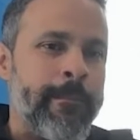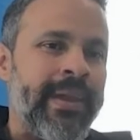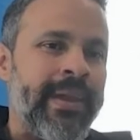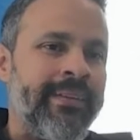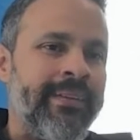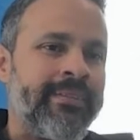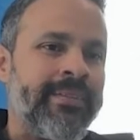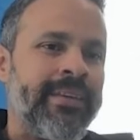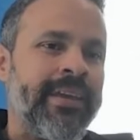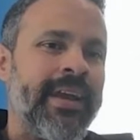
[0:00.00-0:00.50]

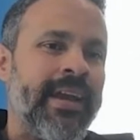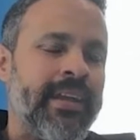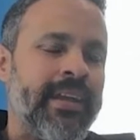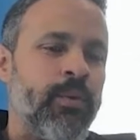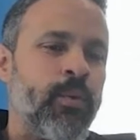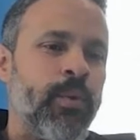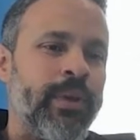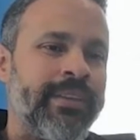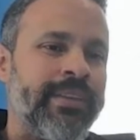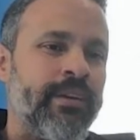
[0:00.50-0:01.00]

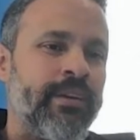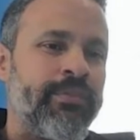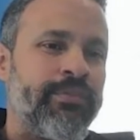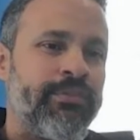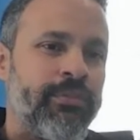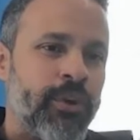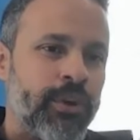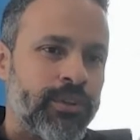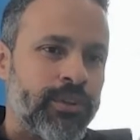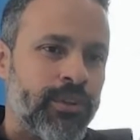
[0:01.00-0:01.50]
Basically, when the
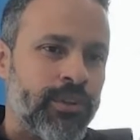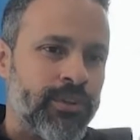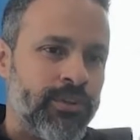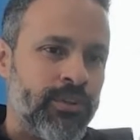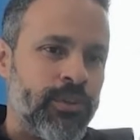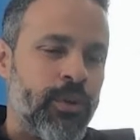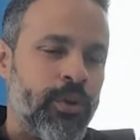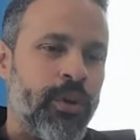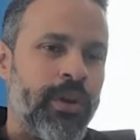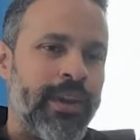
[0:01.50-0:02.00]

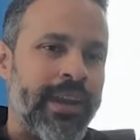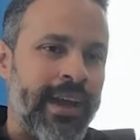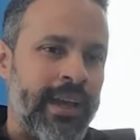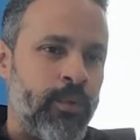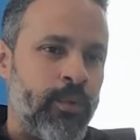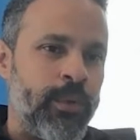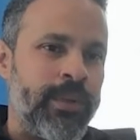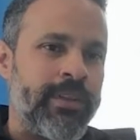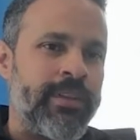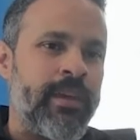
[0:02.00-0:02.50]
photons
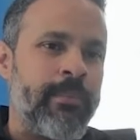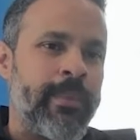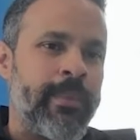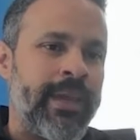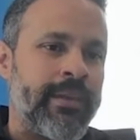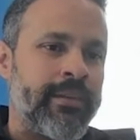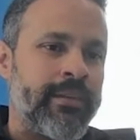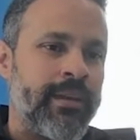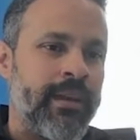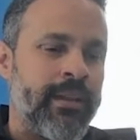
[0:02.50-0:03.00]
collide with the
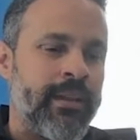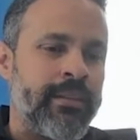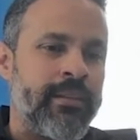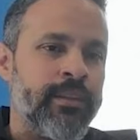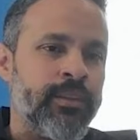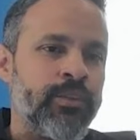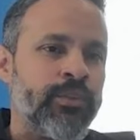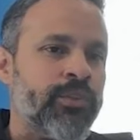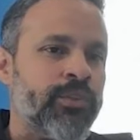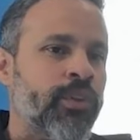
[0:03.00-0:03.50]
metal,
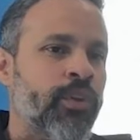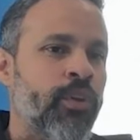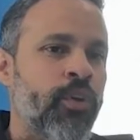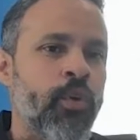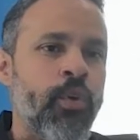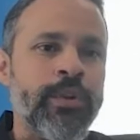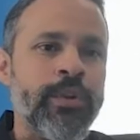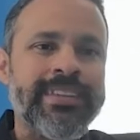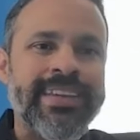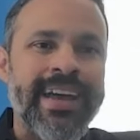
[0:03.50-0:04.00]
there's
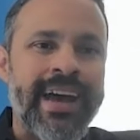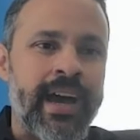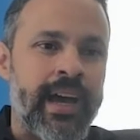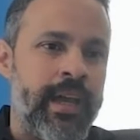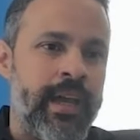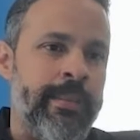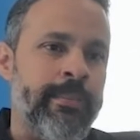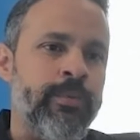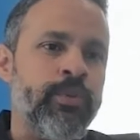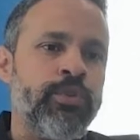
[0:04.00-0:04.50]
no
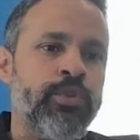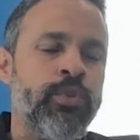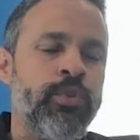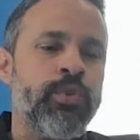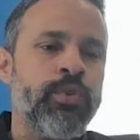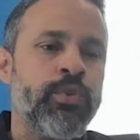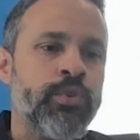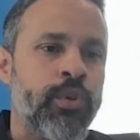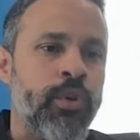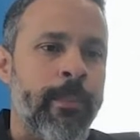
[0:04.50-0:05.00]
time
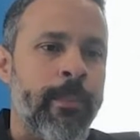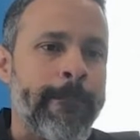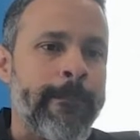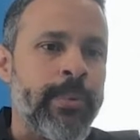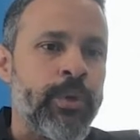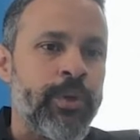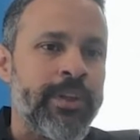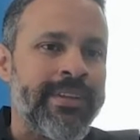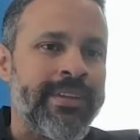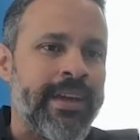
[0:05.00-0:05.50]
to
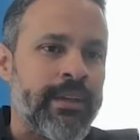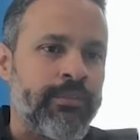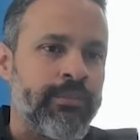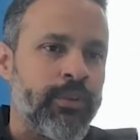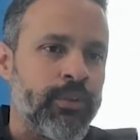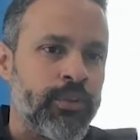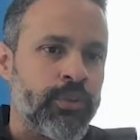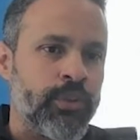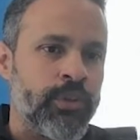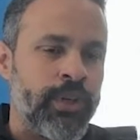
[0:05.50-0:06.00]
convert that
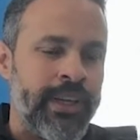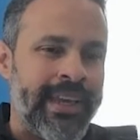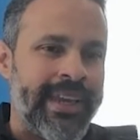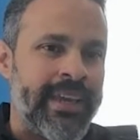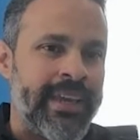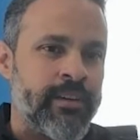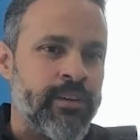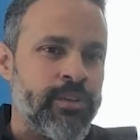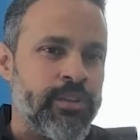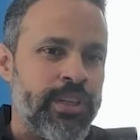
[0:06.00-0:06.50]

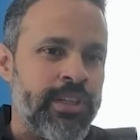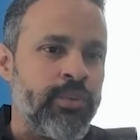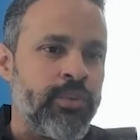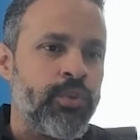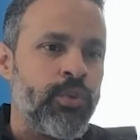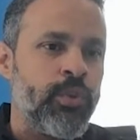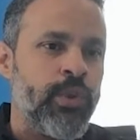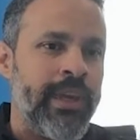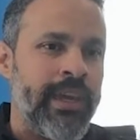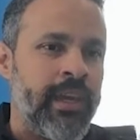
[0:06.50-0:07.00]
photonic energy
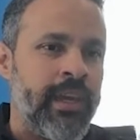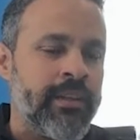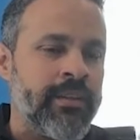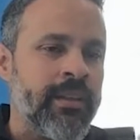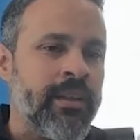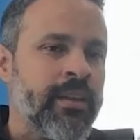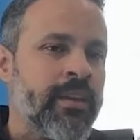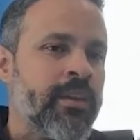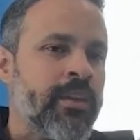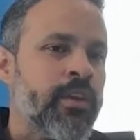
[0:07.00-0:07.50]
into heat.